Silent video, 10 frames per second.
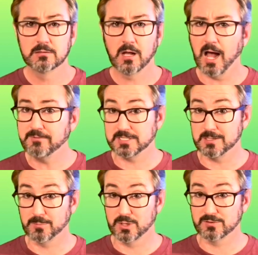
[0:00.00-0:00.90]
I've seen
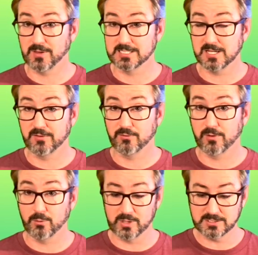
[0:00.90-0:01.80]
birds fly south for
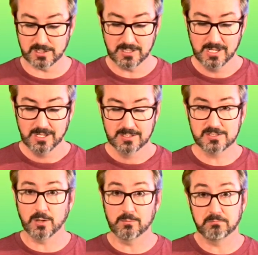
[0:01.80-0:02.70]
the winter.
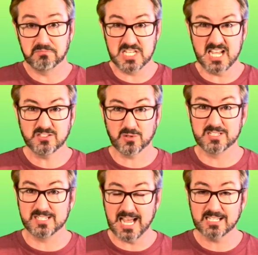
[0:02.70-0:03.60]
So the answer
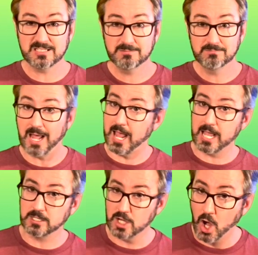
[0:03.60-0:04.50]
is yes
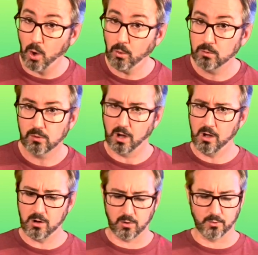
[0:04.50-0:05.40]
and no.
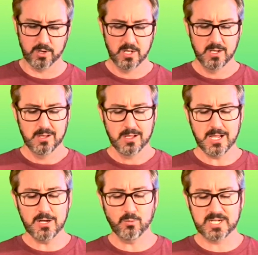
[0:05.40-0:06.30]
Oh!
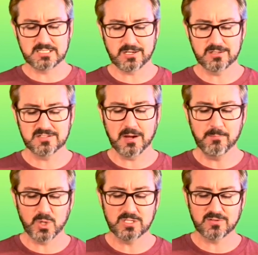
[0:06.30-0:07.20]
In winter, some
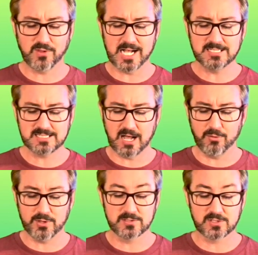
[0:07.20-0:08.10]
birds fly south
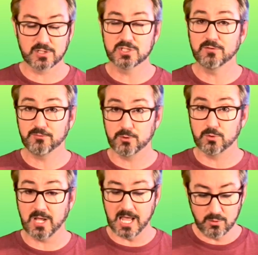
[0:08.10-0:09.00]
in search of
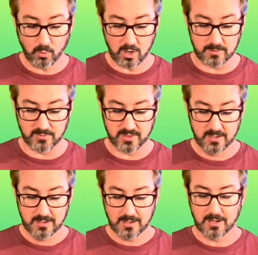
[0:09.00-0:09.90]
food and warmth.
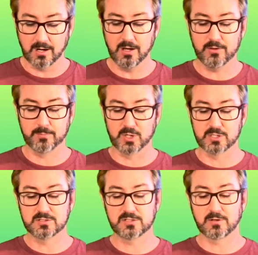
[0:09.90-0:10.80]
Other
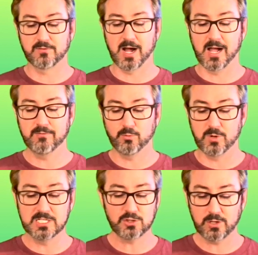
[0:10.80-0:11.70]
birds survive
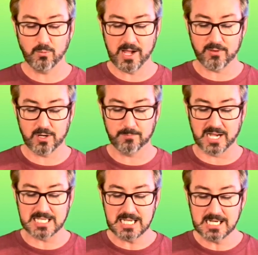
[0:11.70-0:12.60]
wintry weather by
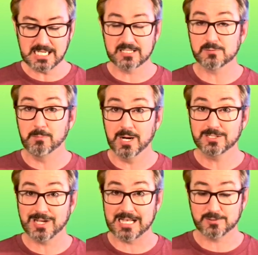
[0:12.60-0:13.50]
eating as
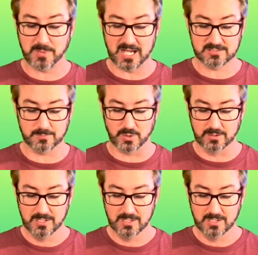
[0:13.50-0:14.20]
much as possible.